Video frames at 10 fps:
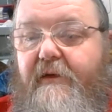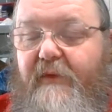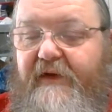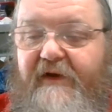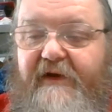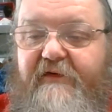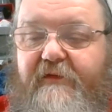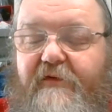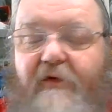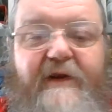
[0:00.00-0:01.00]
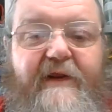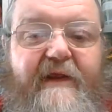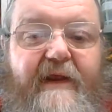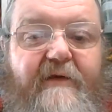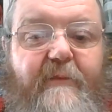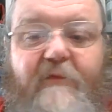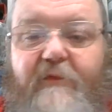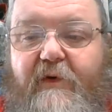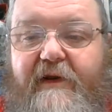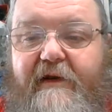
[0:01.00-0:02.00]
with a tiny kingdom of
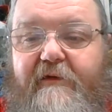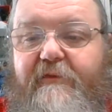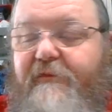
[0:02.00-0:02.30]
the one of the little